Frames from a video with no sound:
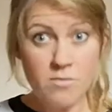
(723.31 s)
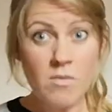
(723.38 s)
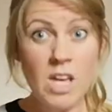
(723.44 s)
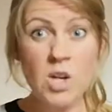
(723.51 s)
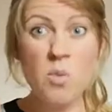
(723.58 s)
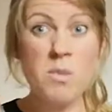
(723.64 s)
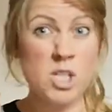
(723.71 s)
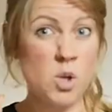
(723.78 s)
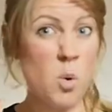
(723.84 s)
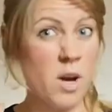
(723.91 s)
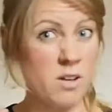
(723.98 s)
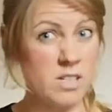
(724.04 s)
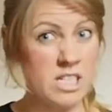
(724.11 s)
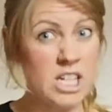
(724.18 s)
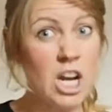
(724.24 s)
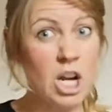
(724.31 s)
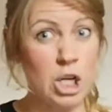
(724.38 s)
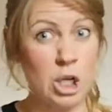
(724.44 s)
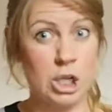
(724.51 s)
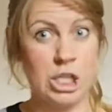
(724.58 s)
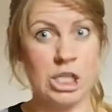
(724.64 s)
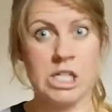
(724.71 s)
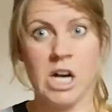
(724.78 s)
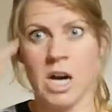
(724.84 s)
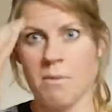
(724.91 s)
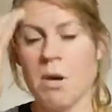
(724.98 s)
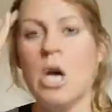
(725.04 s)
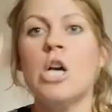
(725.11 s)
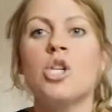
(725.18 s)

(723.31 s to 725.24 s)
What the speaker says: and almost quite austere a lot of the time.